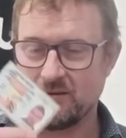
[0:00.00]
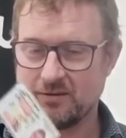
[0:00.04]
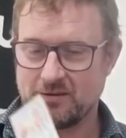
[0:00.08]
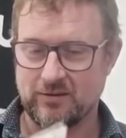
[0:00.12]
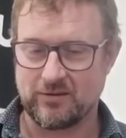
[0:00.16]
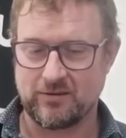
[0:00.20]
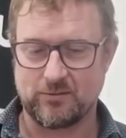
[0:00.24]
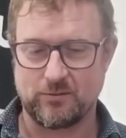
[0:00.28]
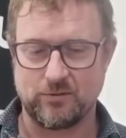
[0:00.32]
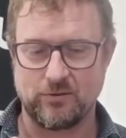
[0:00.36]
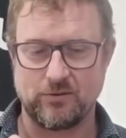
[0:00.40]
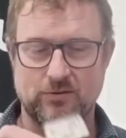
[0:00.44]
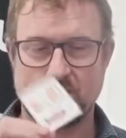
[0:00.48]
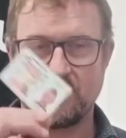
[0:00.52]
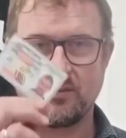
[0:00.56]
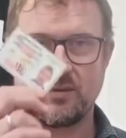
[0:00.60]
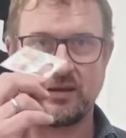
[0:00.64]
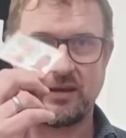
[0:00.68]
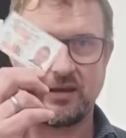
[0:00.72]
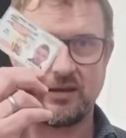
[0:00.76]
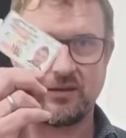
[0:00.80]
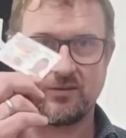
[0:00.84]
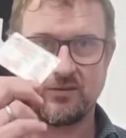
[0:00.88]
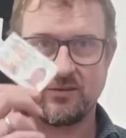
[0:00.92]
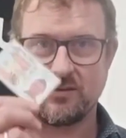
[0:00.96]
This one's from the
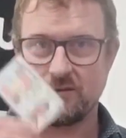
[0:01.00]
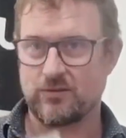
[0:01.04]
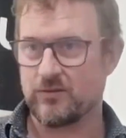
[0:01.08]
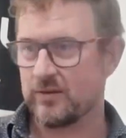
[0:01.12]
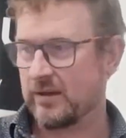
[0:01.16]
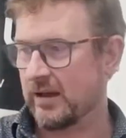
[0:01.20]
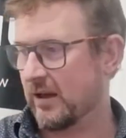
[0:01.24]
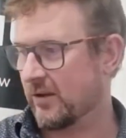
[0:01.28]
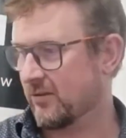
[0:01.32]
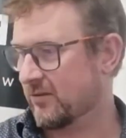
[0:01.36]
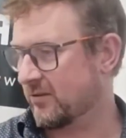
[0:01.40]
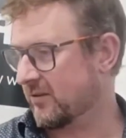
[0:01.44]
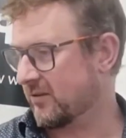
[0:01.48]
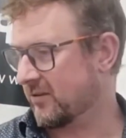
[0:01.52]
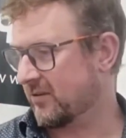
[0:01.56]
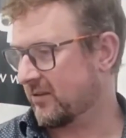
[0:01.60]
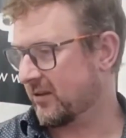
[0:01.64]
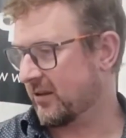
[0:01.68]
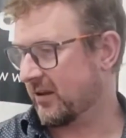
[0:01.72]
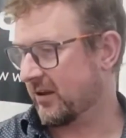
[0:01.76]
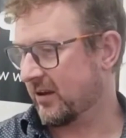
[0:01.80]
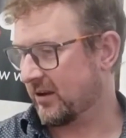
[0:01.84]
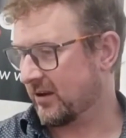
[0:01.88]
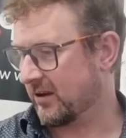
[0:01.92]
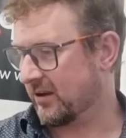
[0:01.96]
year 2000. So
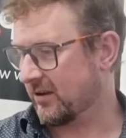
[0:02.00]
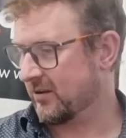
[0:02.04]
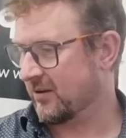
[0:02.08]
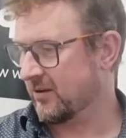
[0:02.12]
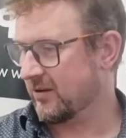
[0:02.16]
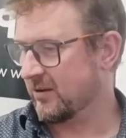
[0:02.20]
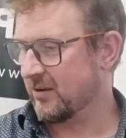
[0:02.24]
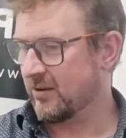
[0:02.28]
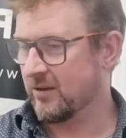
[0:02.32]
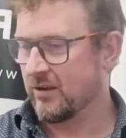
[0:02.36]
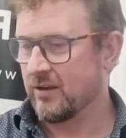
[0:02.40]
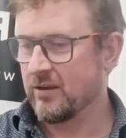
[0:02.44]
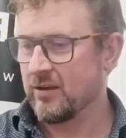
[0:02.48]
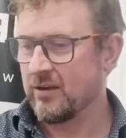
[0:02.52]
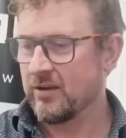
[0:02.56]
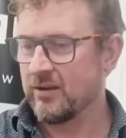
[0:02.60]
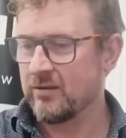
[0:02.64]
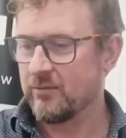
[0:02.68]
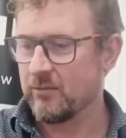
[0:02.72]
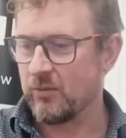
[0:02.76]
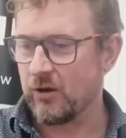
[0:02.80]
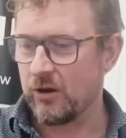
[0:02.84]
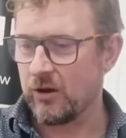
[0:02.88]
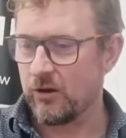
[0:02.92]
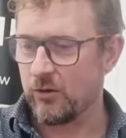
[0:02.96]
there you go.
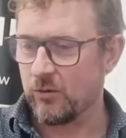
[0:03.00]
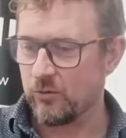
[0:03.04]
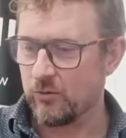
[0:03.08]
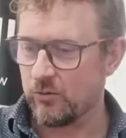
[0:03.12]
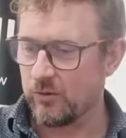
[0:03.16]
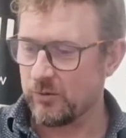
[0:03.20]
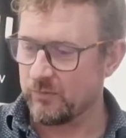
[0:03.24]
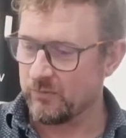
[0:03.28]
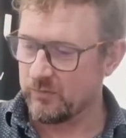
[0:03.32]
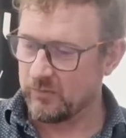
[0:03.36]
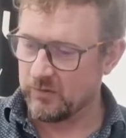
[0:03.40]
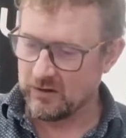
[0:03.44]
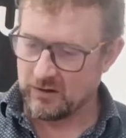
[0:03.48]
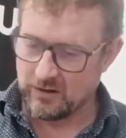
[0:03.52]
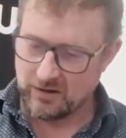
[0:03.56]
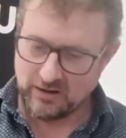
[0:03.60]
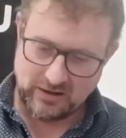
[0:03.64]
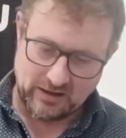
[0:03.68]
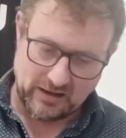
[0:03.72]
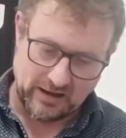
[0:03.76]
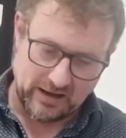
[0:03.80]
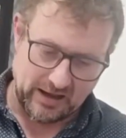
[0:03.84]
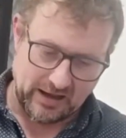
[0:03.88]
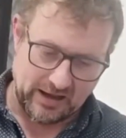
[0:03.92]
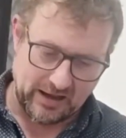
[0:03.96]
My old one.
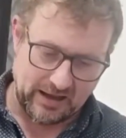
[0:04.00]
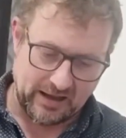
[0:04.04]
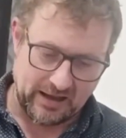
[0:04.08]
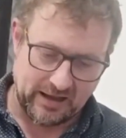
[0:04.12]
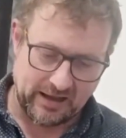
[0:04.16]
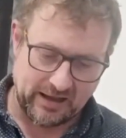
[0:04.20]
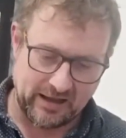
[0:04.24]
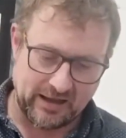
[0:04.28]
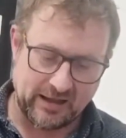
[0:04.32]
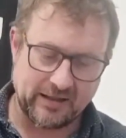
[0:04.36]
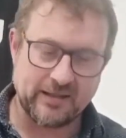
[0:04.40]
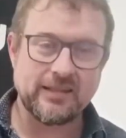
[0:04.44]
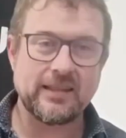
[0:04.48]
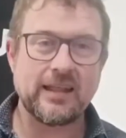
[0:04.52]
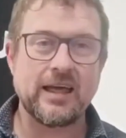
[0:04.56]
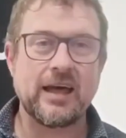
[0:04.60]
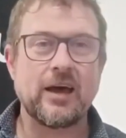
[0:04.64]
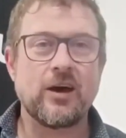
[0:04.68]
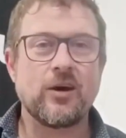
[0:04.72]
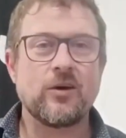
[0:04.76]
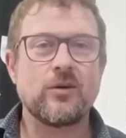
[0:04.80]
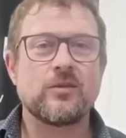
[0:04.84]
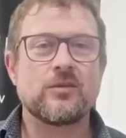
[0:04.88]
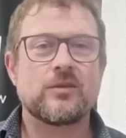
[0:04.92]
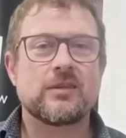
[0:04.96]
And
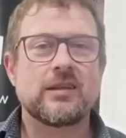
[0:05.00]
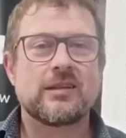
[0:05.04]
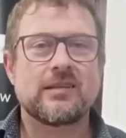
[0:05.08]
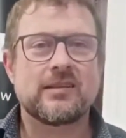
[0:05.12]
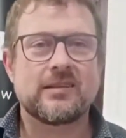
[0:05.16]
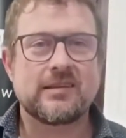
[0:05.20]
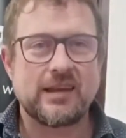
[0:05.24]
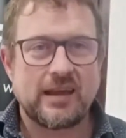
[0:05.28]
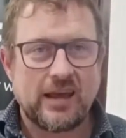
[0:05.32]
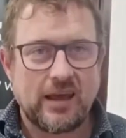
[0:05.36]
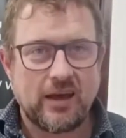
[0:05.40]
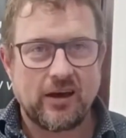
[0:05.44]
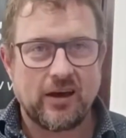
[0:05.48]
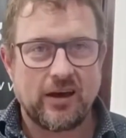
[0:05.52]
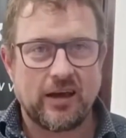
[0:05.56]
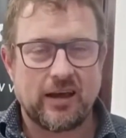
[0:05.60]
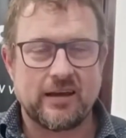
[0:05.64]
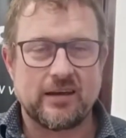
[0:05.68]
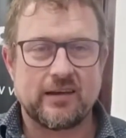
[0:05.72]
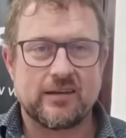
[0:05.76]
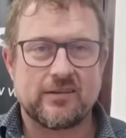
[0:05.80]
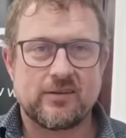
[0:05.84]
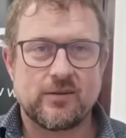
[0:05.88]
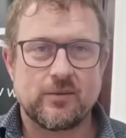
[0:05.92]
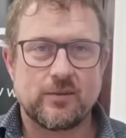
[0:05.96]
now the
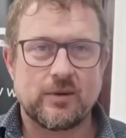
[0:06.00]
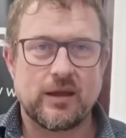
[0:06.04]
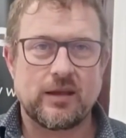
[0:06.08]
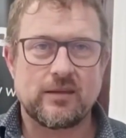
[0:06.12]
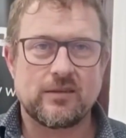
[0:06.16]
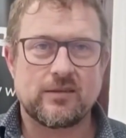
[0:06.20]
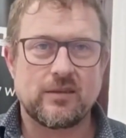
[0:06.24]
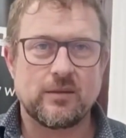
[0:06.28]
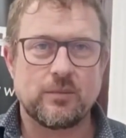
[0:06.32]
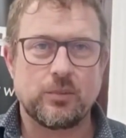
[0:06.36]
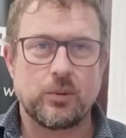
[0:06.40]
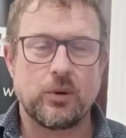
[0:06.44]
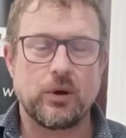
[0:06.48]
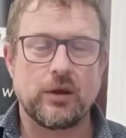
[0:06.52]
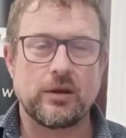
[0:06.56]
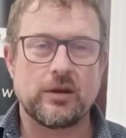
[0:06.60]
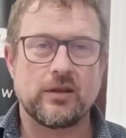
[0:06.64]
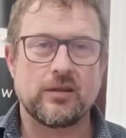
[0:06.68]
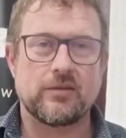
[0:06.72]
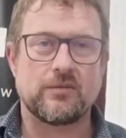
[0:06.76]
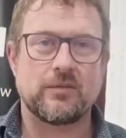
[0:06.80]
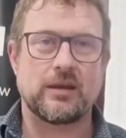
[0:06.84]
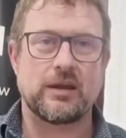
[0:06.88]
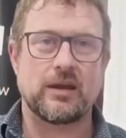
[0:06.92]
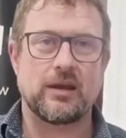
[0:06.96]
TIE. So we're getting to the point of
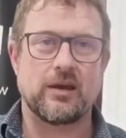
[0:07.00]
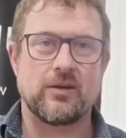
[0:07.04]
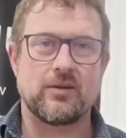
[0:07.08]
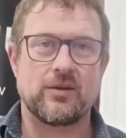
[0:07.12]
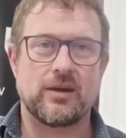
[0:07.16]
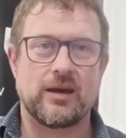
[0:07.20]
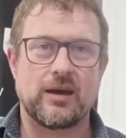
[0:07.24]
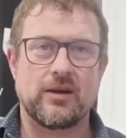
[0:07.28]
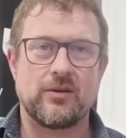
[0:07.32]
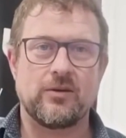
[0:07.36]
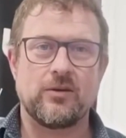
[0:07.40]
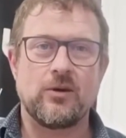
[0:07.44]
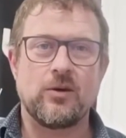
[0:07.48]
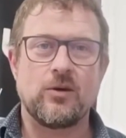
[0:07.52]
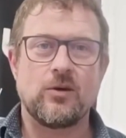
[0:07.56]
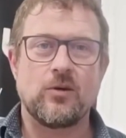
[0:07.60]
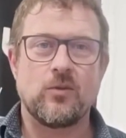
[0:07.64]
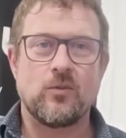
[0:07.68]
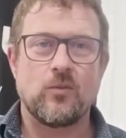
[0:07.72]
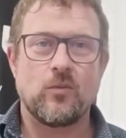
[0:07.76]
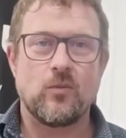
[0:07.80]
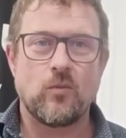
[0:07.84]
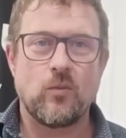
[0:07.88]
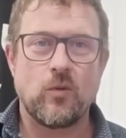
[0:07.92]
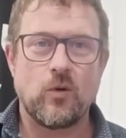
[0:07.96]
the video now.
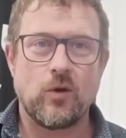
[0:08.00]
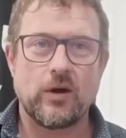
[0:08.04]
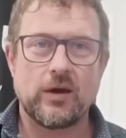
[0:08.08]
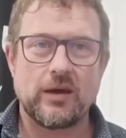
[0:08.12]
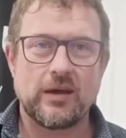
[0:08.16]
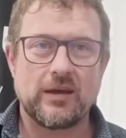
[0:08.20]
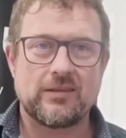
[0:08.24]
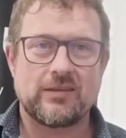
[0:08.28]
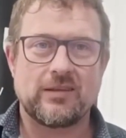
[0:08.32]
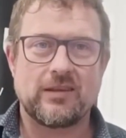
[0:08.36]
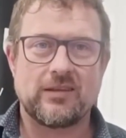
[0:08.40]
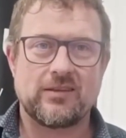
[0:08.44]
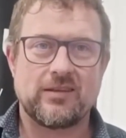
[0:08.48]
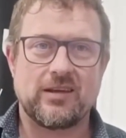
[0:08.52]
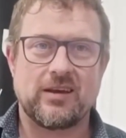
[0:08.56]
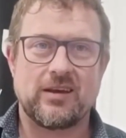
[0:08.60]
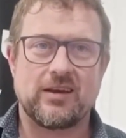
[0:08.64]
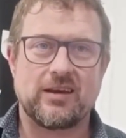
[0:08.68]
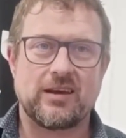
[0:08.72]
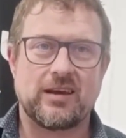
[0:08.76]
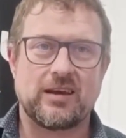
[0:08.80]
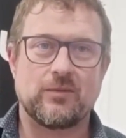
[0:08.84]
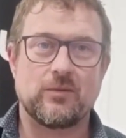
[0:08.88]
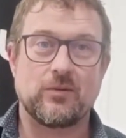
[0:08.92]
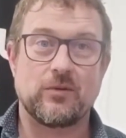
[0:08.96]
What is a
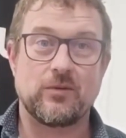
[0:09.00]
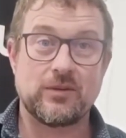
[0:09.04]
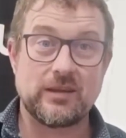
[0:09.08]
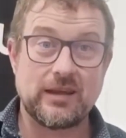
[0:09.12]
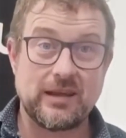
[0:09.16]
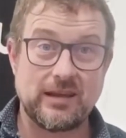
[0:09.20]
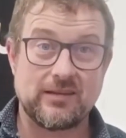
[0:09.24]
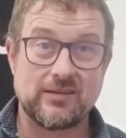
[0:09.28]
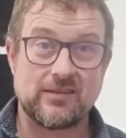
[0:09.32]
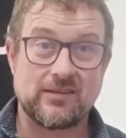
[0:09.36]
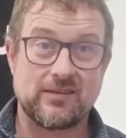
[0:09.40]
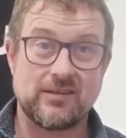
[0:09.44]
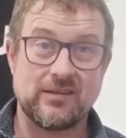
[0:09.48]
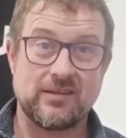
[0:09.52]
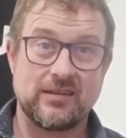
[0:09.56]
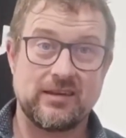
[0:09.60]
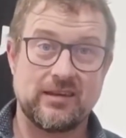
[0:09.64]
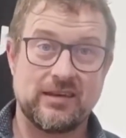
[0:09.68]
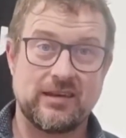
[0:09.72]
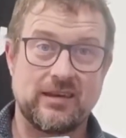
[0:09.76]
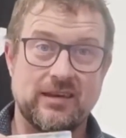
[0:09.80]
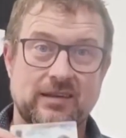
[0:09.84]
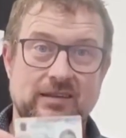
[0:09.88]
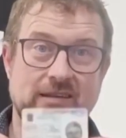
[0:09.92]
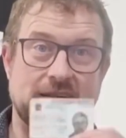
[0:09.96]
TIE? Well, this
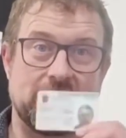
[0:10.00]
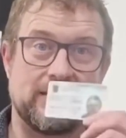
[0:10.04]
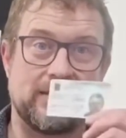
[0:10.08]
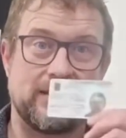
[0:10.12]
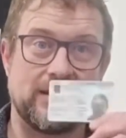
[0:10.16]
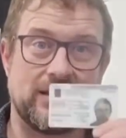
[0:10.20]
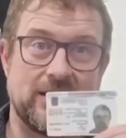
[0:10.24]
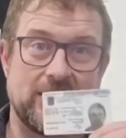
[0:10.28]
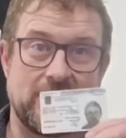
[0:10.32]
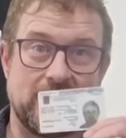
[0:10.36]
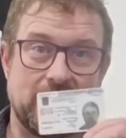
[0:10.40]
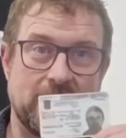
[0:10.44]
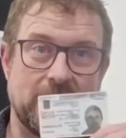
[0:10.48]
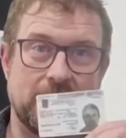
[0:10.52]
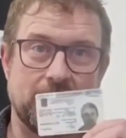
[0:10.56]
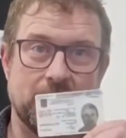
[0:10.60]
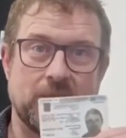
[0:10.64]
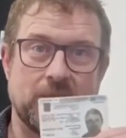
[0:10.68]
is a TIE.